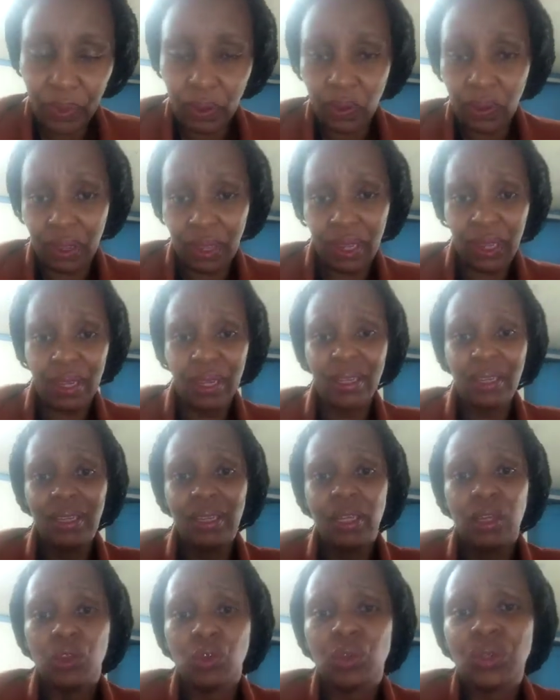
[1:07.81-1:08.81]
Okay,
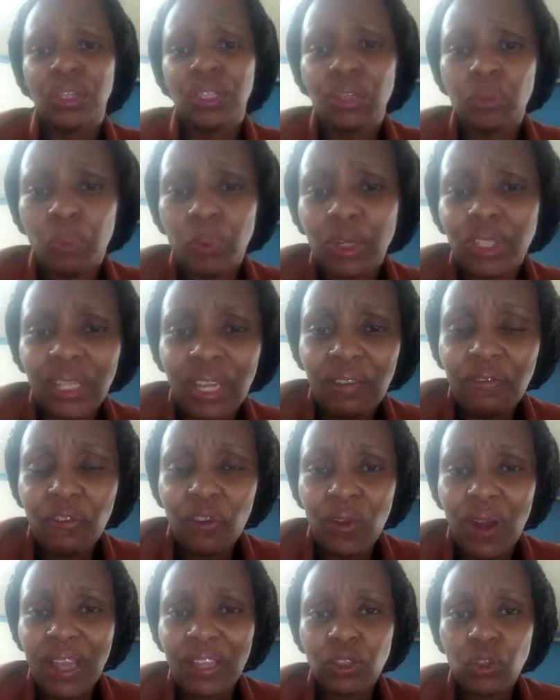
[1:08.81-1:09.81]
so it is important
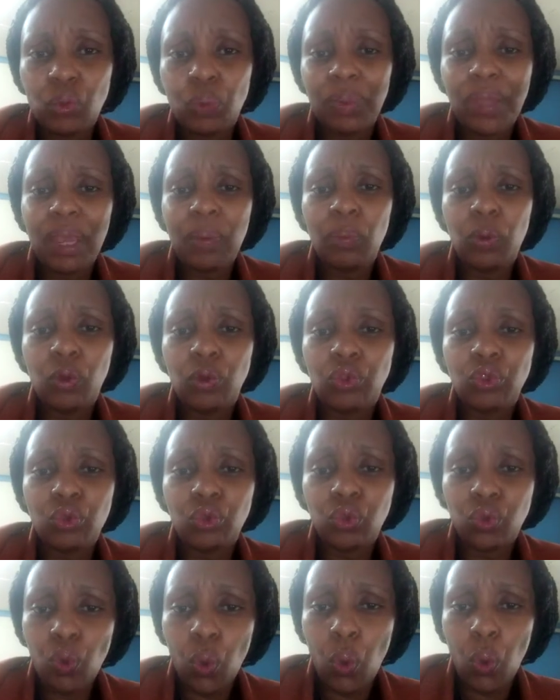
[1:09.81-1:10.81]
for us to be able
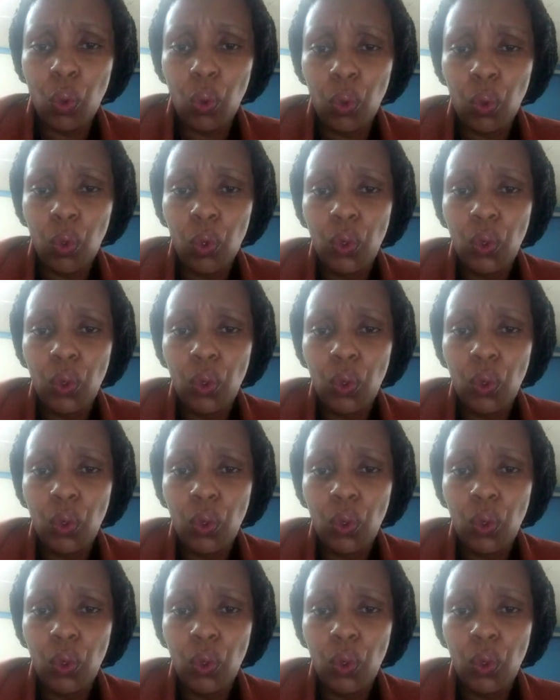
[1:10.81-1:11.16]
to know.